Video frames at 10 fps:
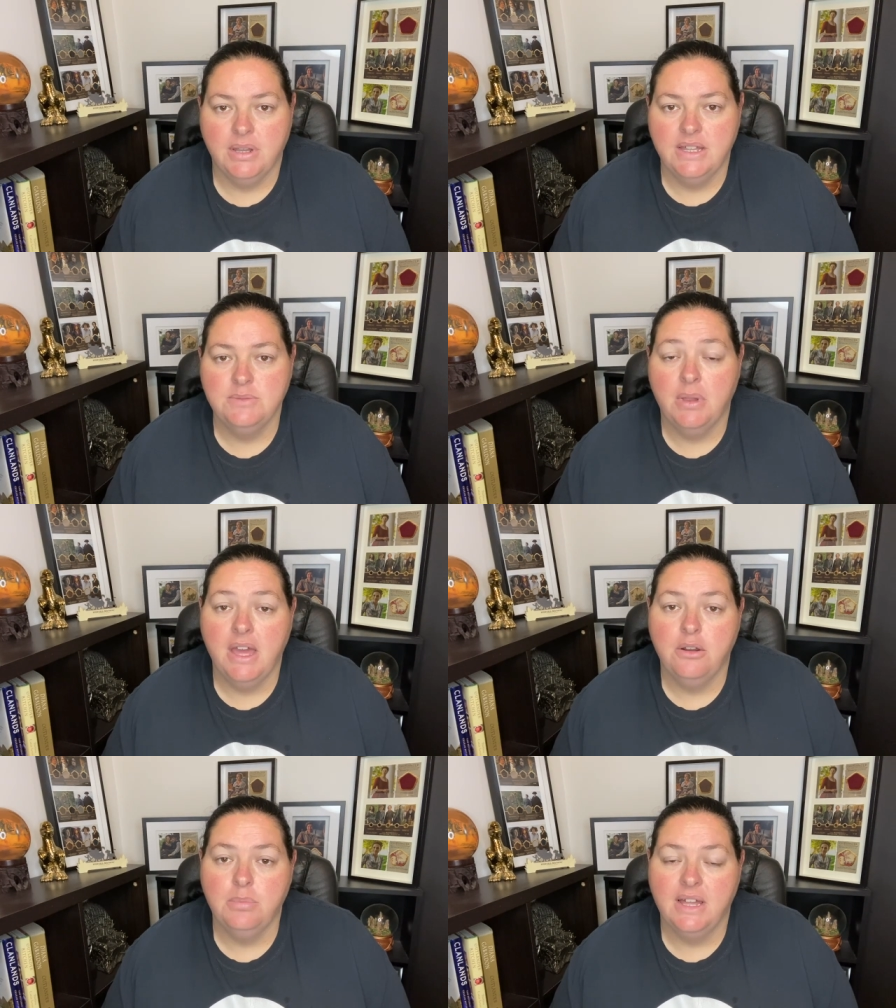Police
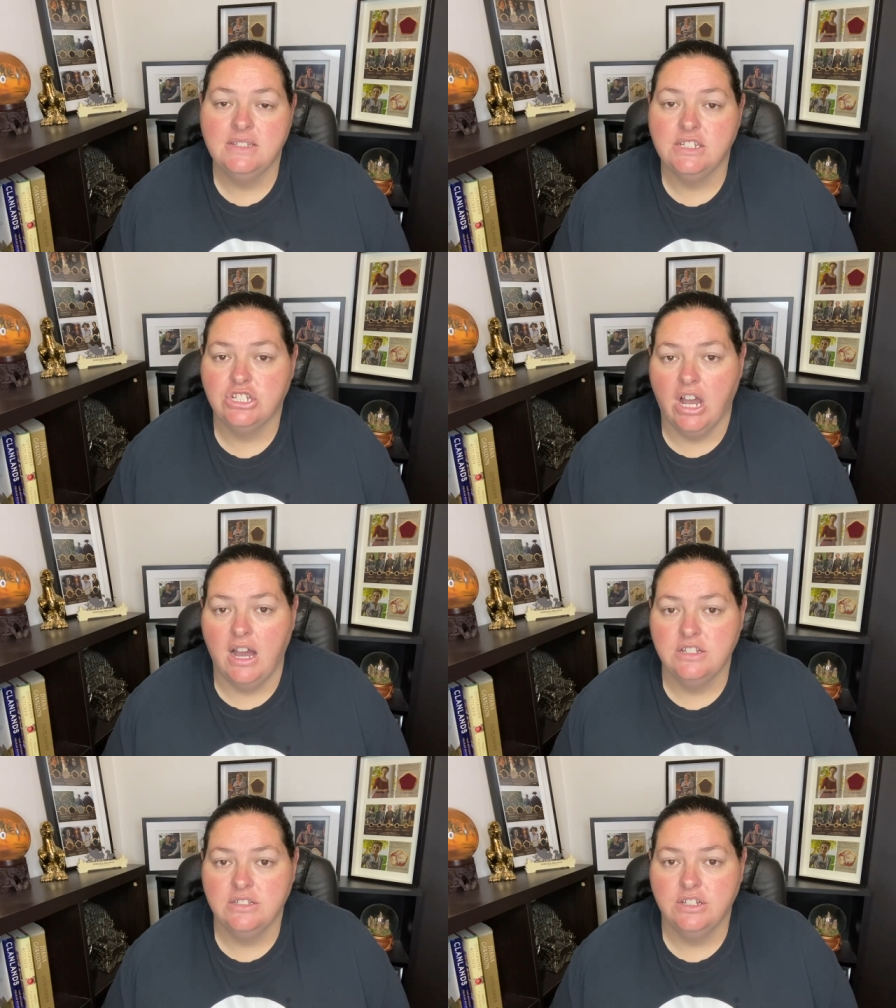plan on placing
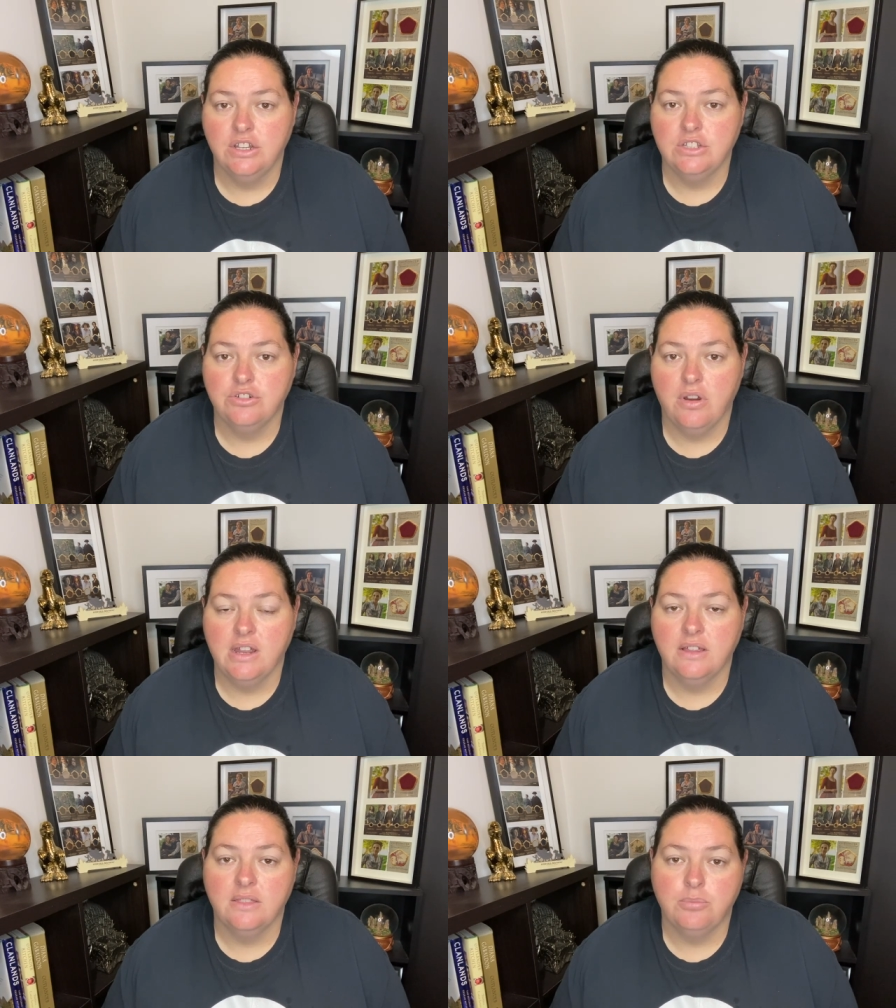charges against
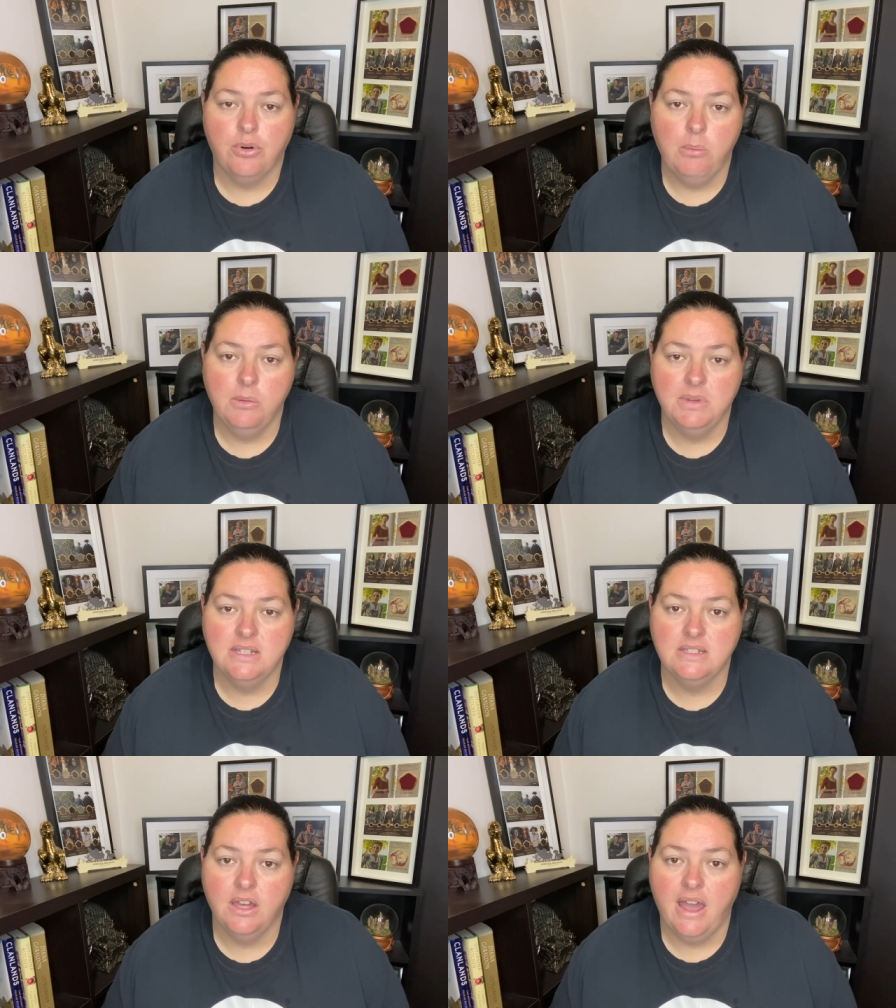Greg. The problem
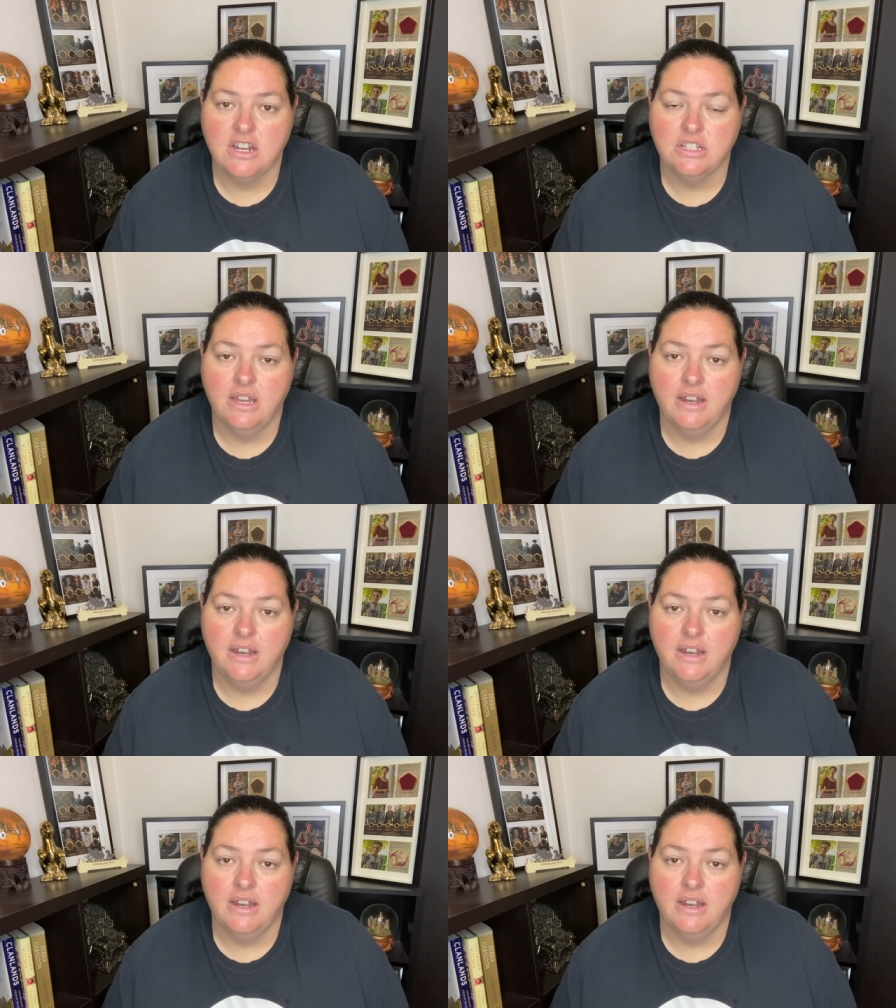is they're actually